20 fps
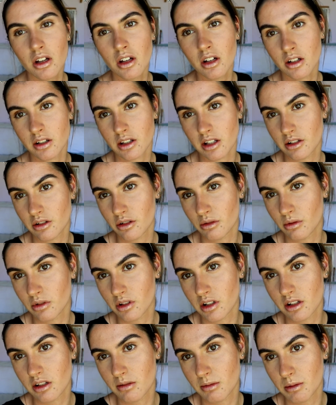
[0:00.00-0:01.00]
because I do want
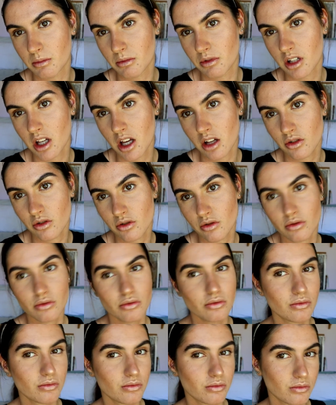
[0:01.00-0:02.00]
this to be more natural.
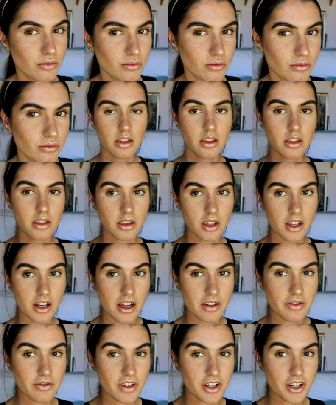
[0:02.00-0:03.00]
Then
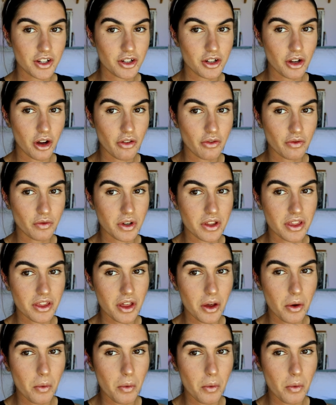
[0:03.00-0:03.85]
I finish off with